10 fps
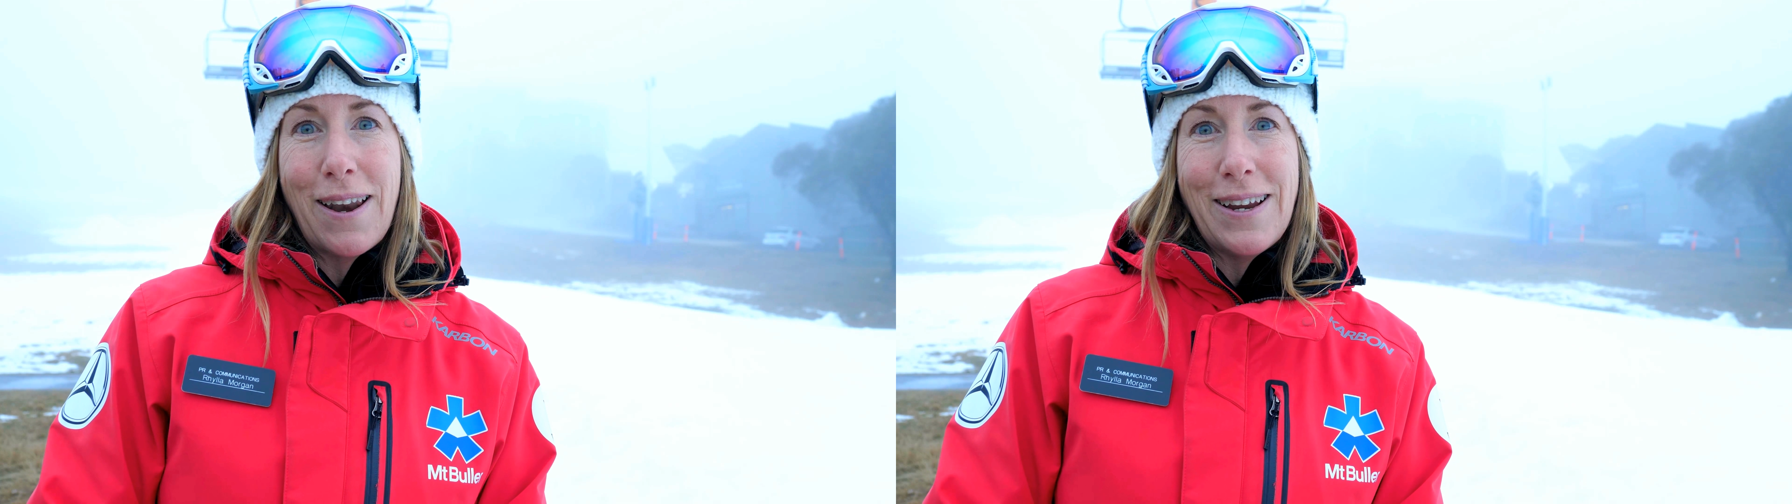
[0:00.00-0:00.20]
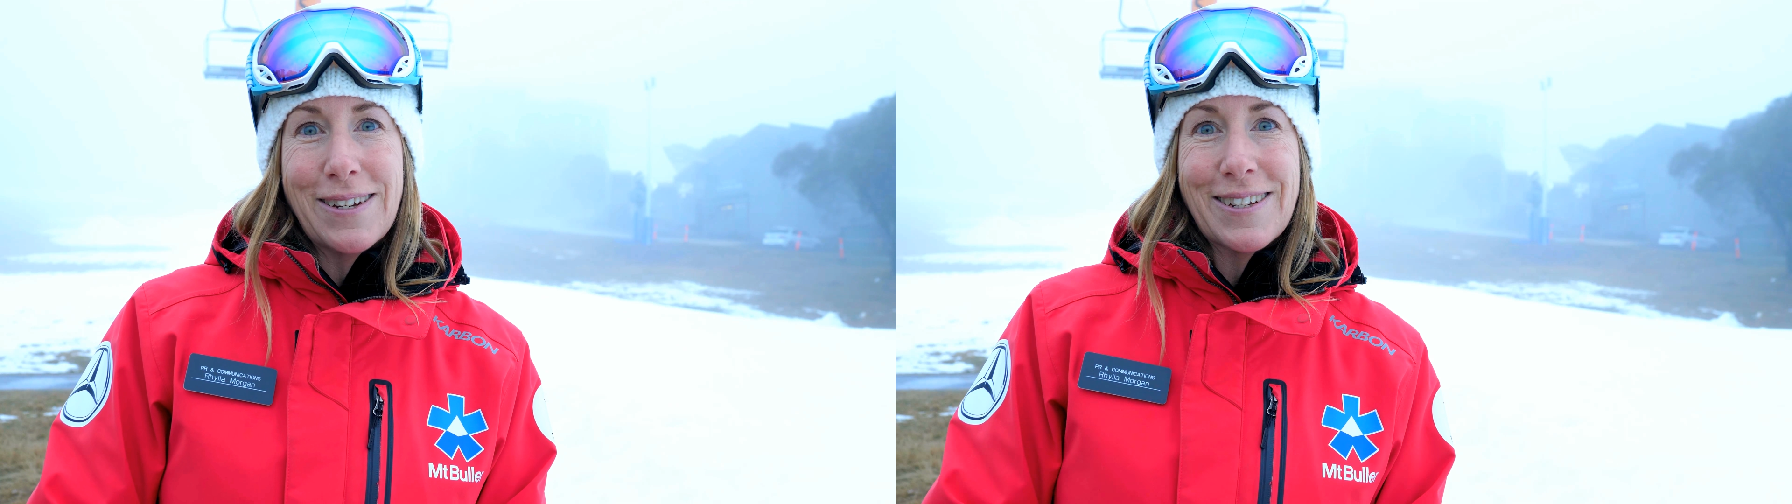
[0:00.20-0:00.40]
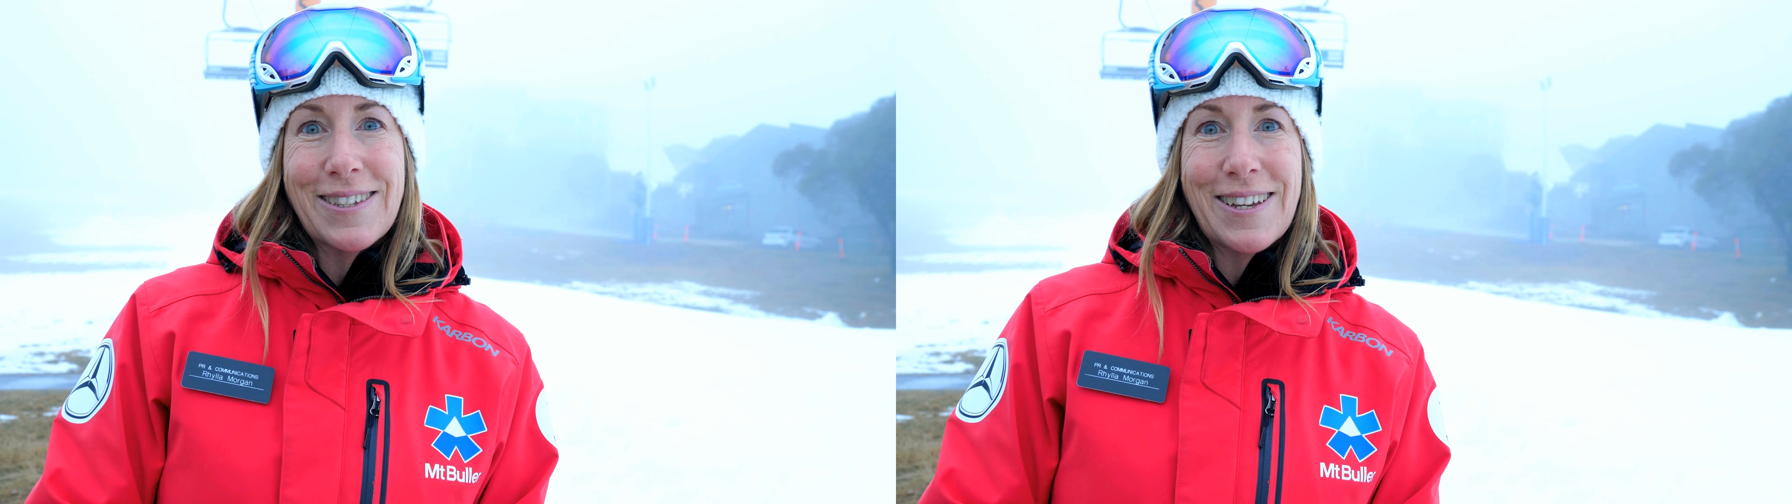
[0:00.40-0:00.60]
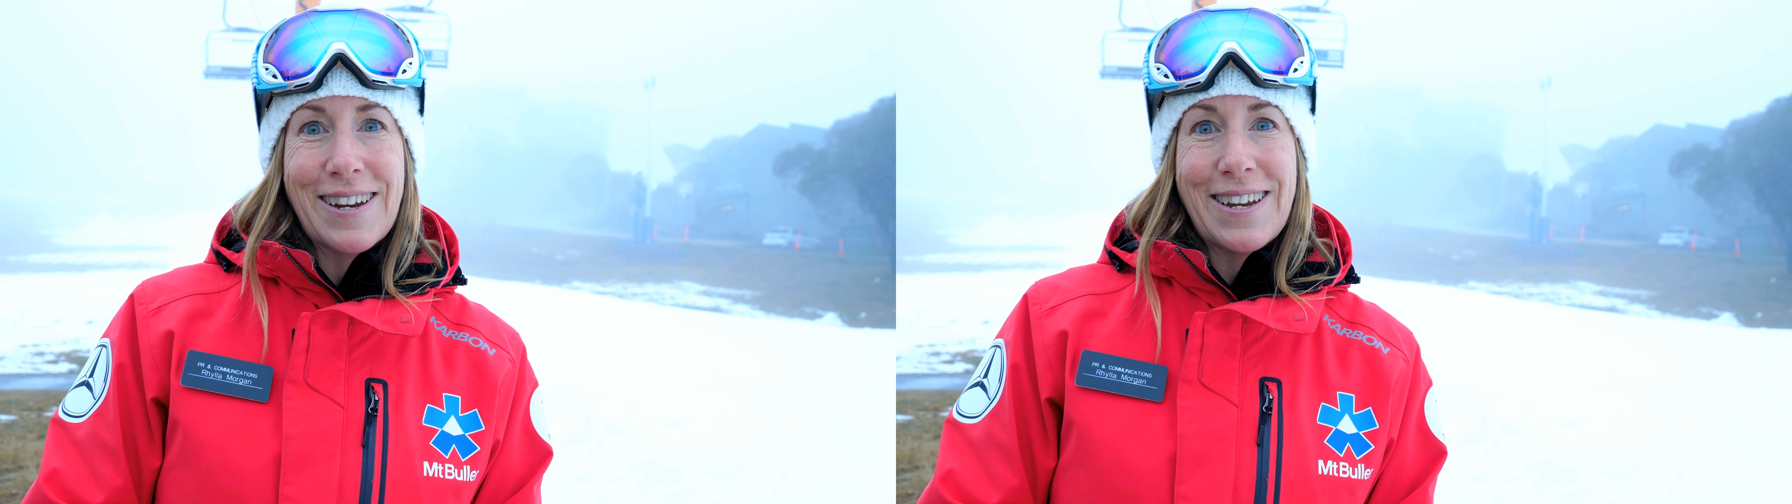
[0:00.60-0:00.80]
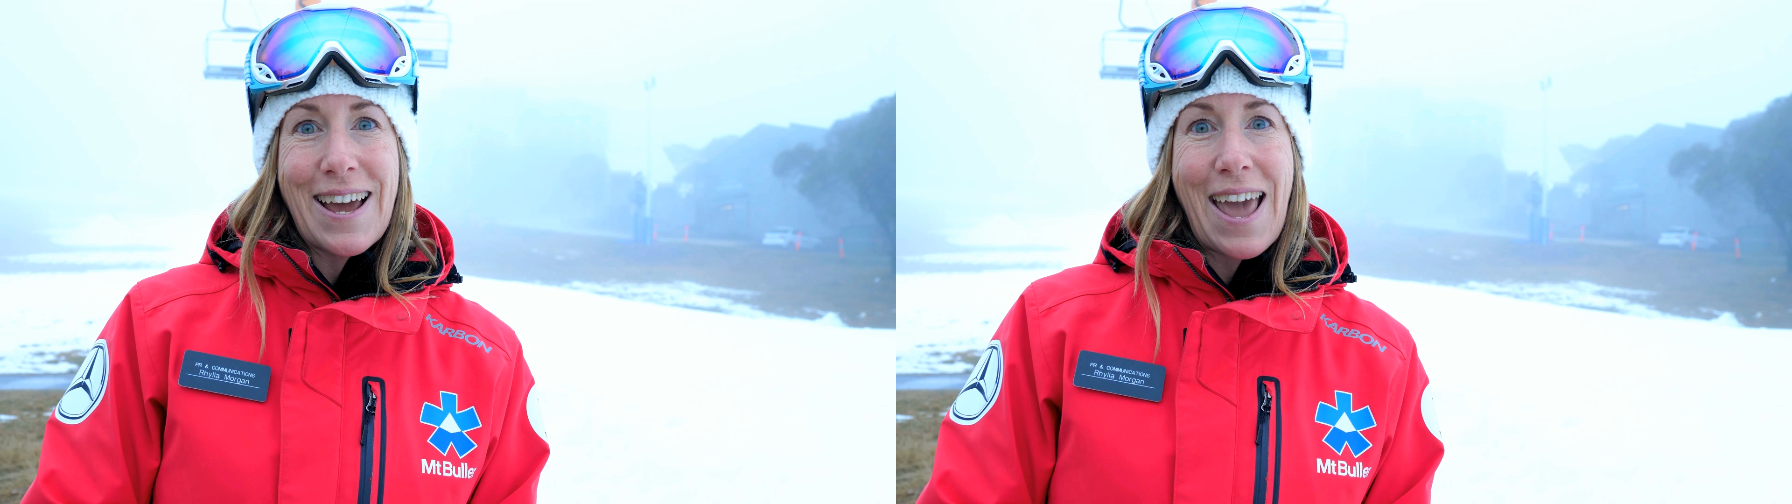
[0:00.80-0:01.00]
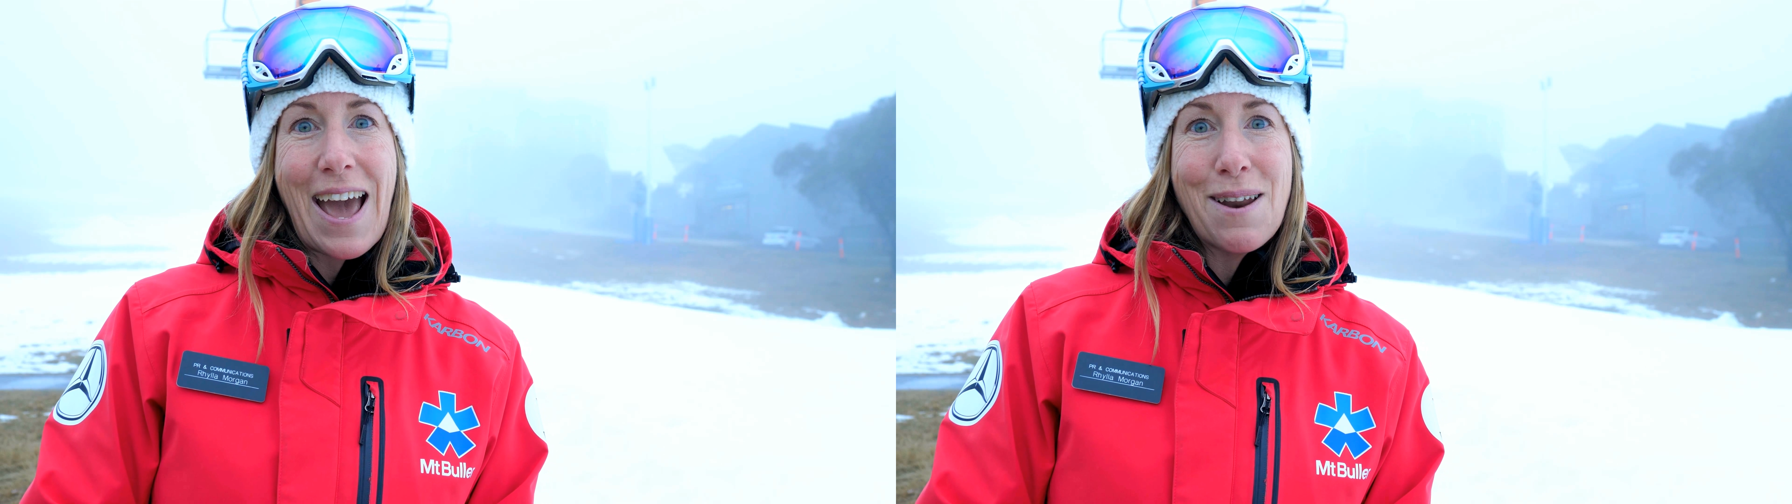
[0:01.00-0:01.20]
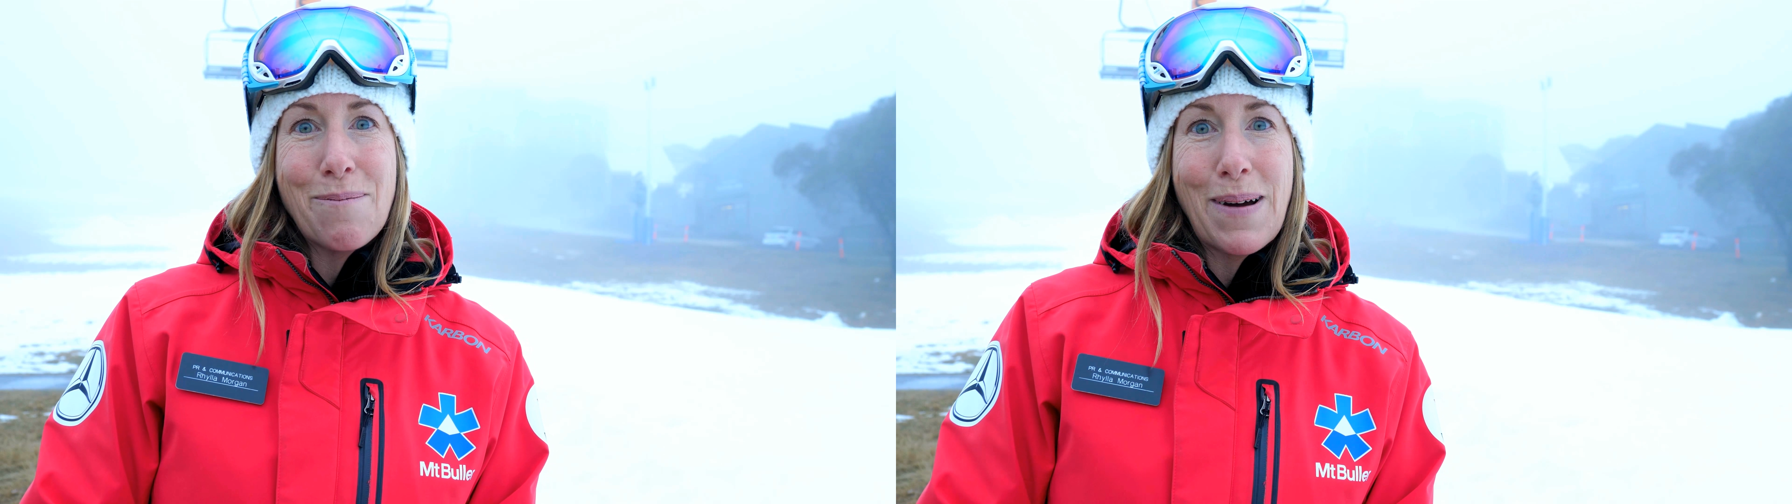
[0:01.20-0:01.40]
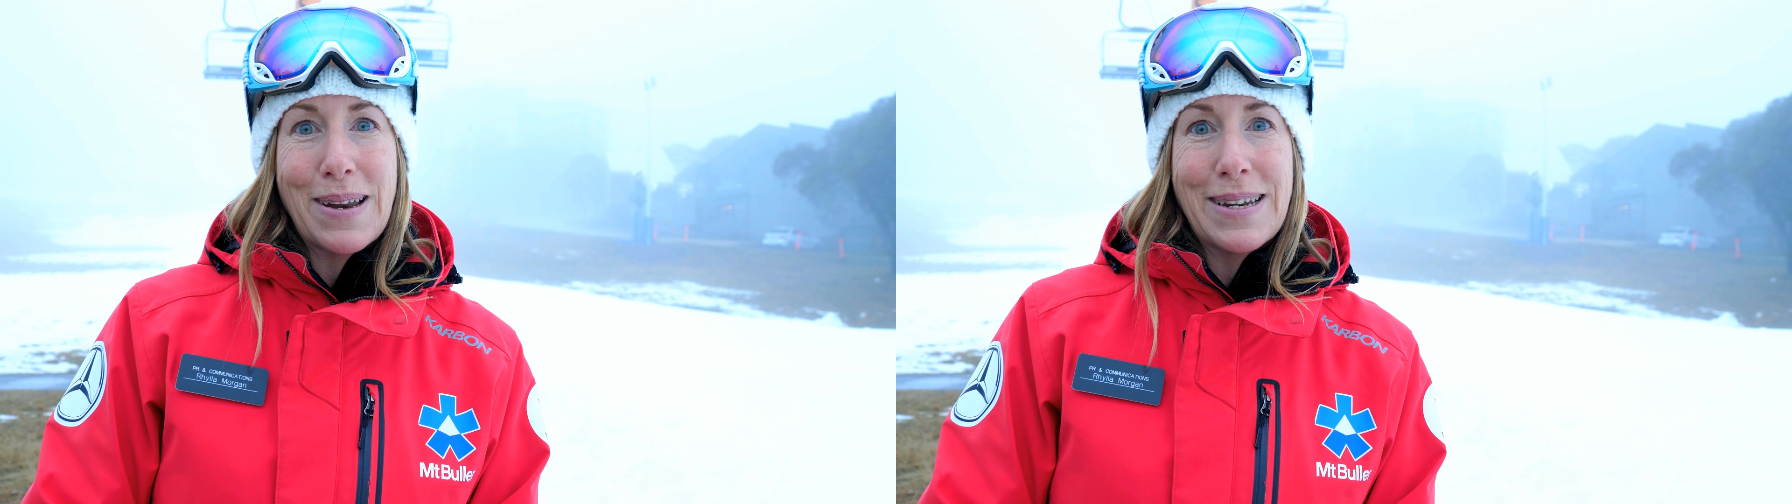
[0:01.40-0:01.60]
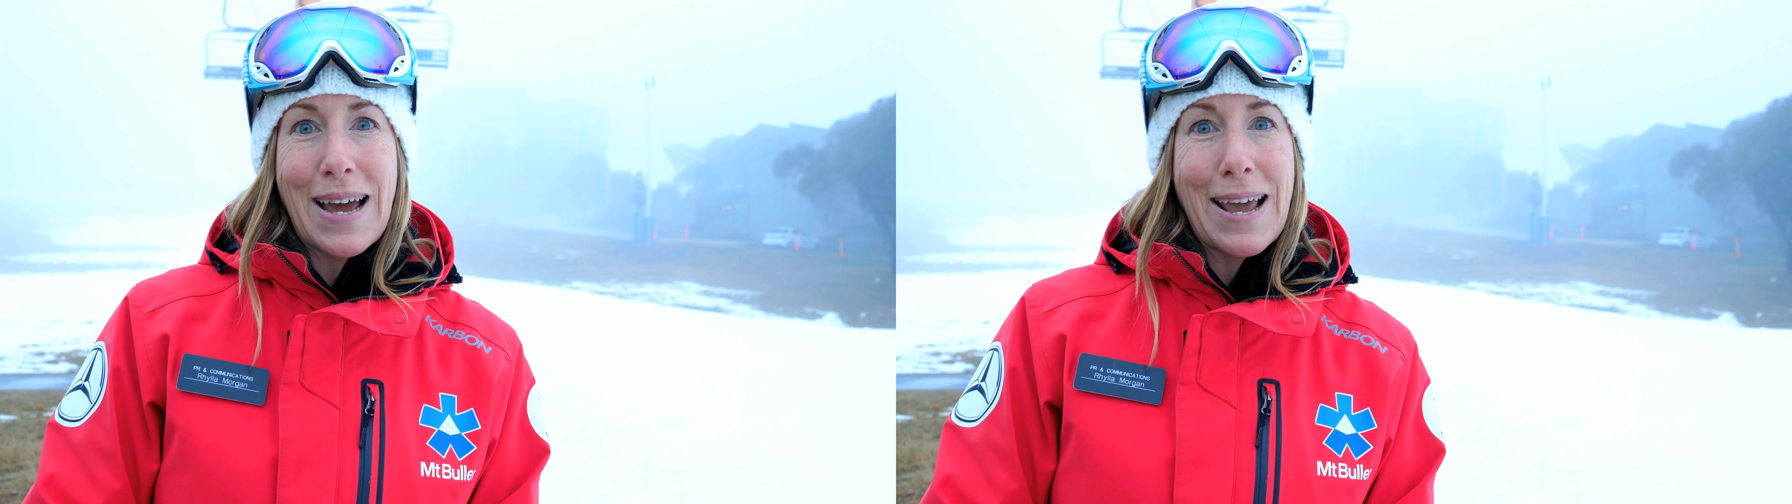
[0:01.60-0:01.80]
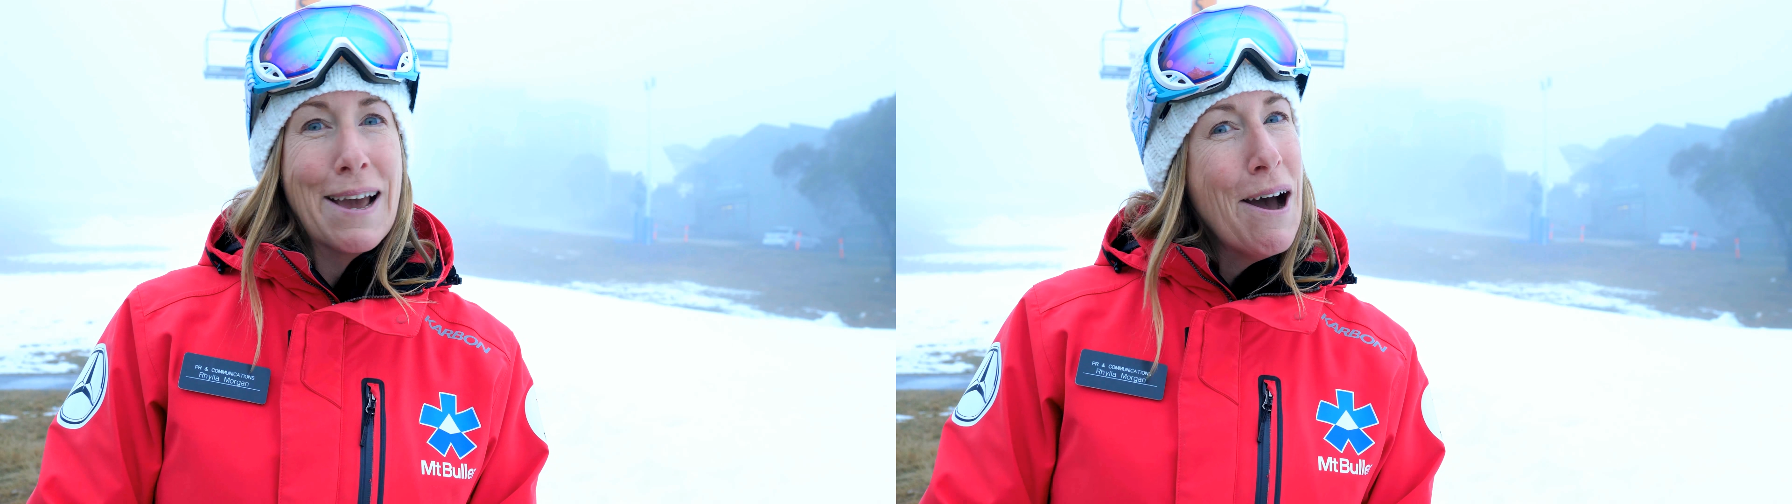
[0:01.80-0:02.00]
into Sunday and
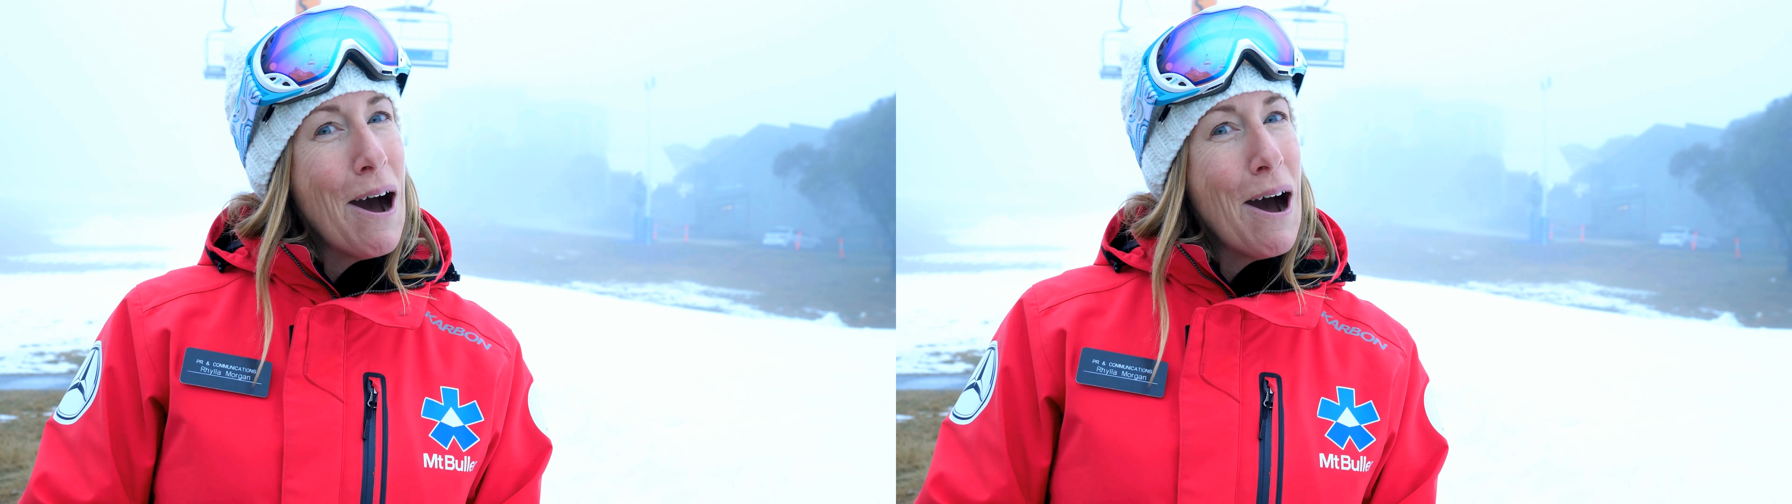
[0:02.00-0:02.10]
Monday.